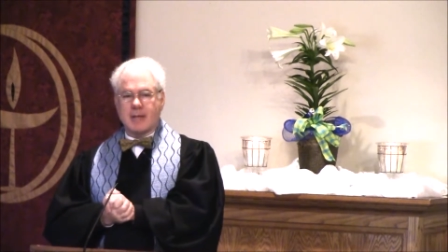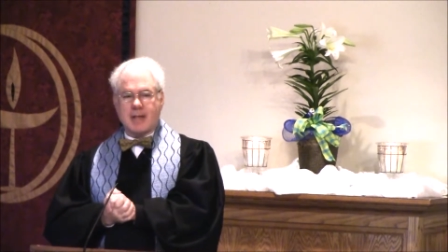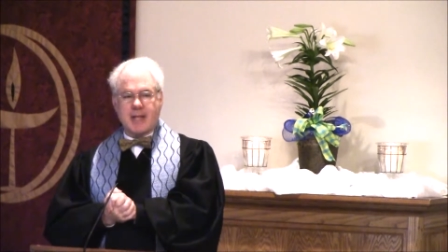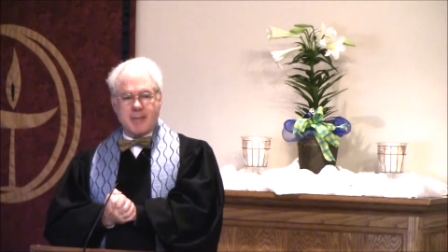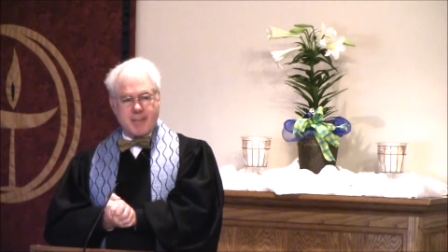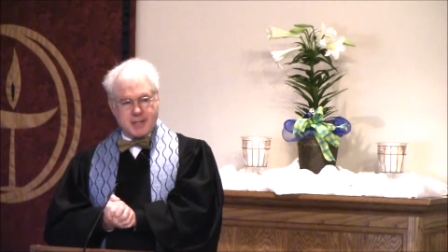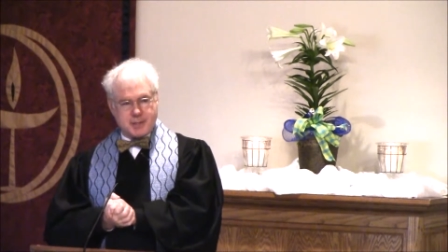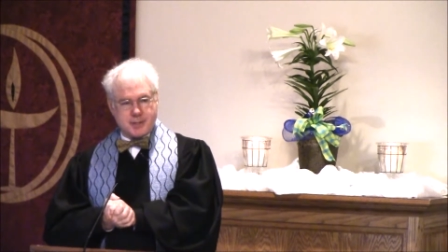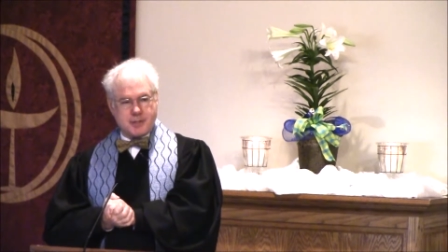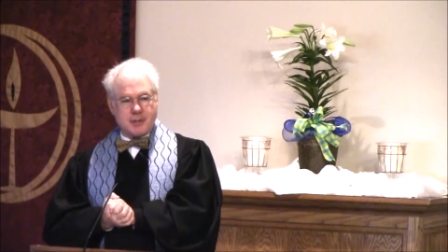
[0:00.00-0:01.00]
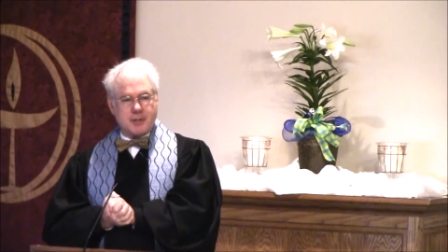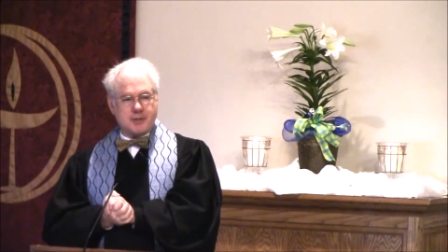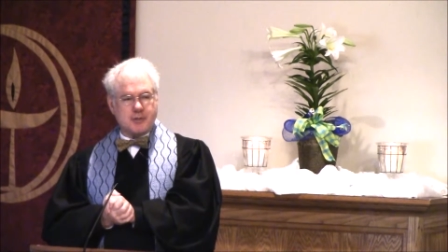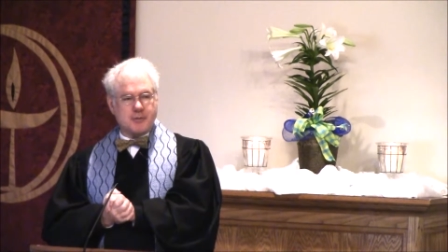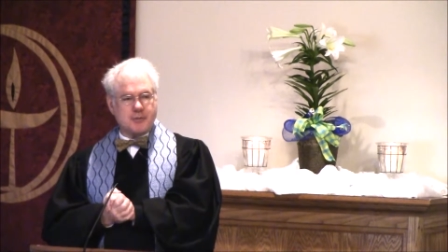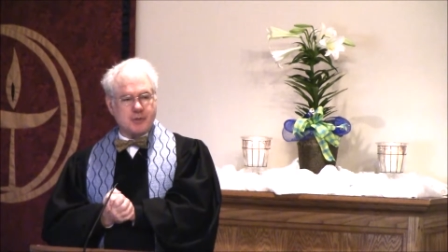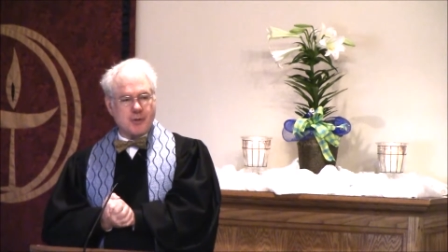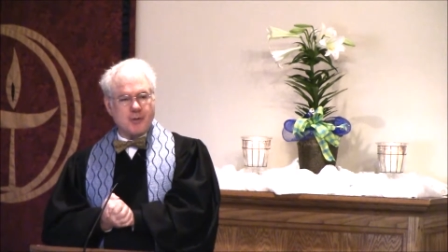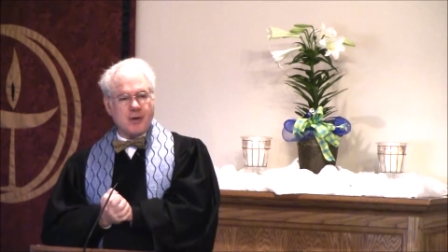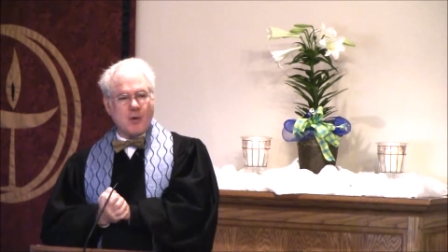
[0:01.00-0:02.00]
and that message, to
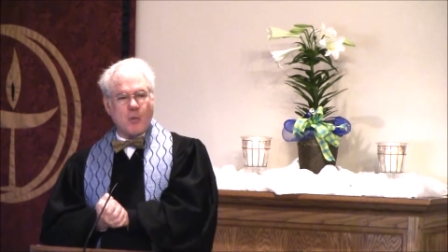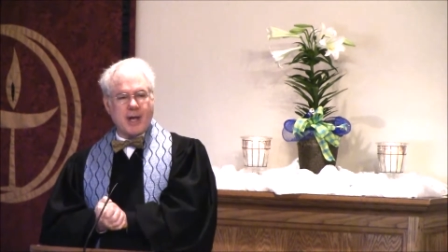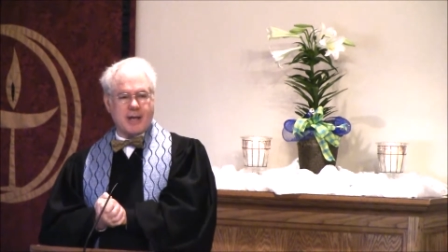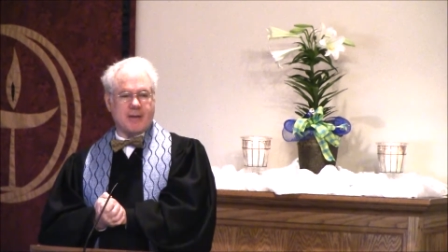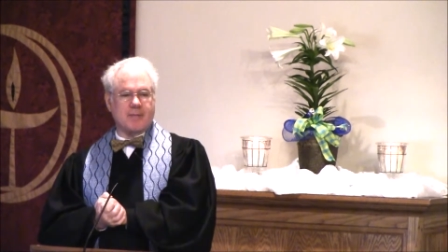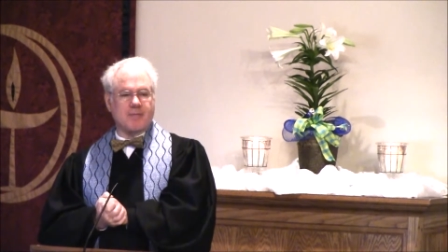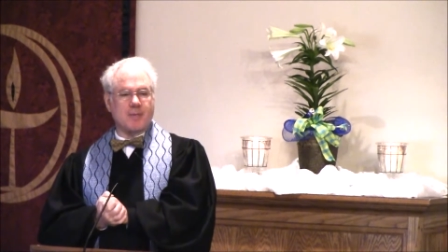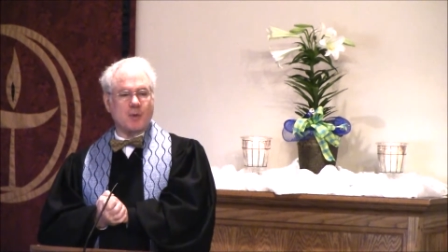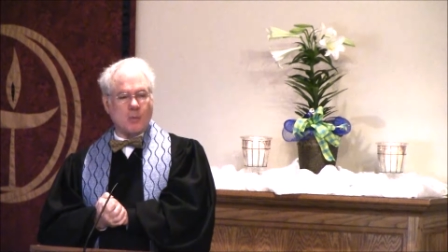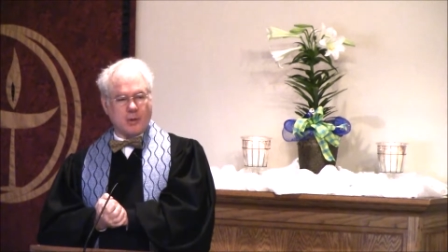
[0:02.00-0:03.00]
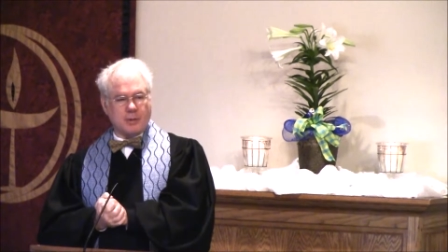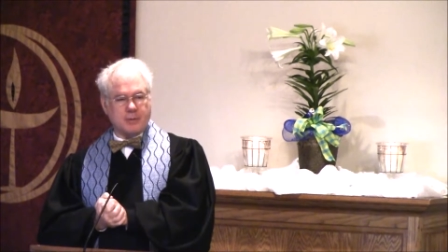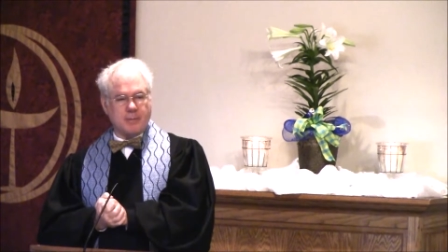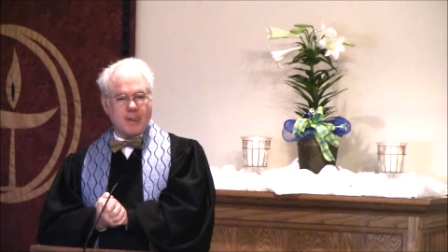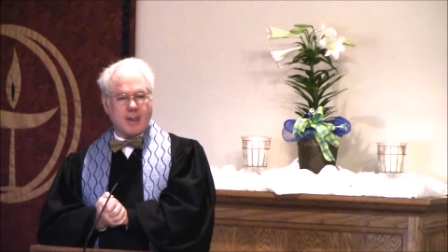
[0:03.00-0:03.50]
turn away from the world